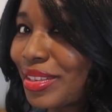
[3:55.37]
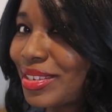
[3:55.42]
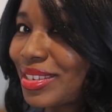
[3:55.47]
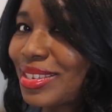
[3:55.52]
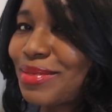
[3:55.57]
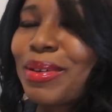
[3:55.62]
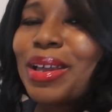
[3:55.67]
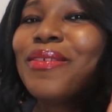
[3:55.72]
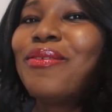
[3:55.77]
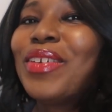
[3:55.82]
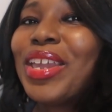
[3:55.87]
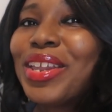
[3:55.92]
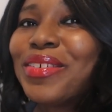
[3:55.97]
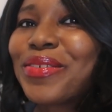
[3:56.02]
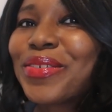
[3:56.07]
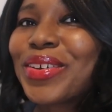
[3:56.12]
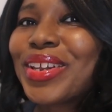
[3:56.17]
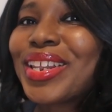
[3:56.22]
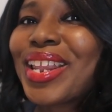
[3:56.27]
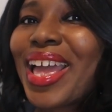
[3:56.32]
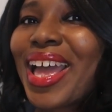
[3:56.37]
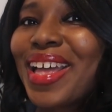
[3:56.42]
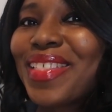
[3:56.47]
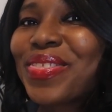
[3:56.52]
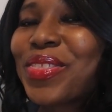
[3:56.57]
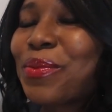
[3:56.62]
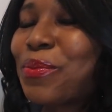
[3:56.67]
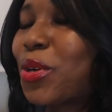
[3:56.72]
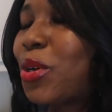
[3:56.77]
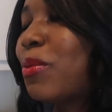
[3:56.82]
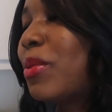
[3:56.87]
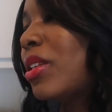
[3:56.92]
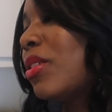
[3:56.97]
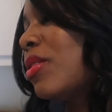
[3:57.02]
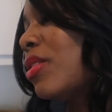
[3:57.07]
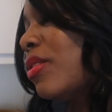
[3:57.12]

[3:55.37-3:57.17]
this is my favorite at the moment.